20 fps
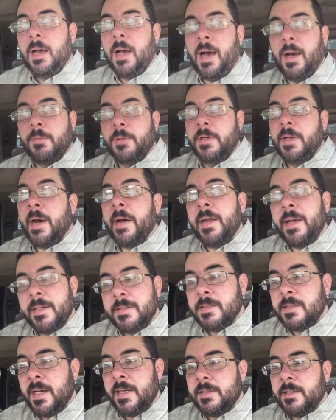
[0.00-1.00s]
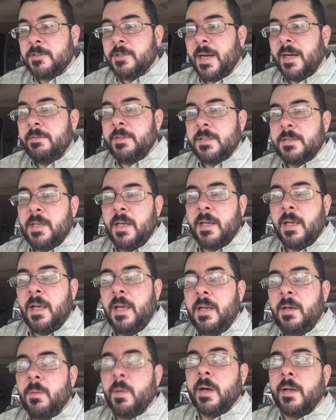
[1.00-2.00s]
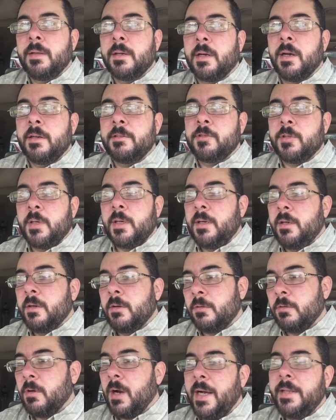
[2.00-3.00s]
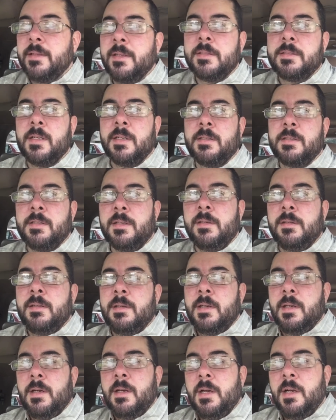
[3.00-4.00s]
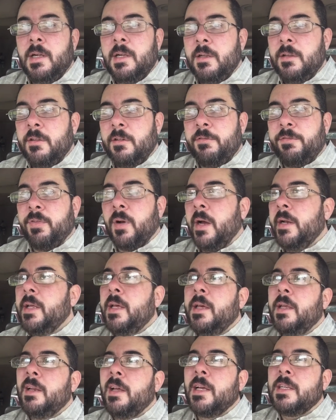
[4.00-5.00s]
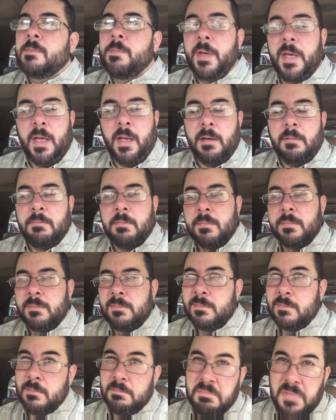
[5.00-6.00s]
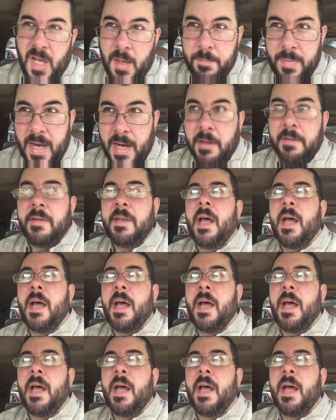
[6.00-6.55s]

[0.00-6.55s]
I would not hesitate to drive this thing anywhere in the country right this instant. Front end has been about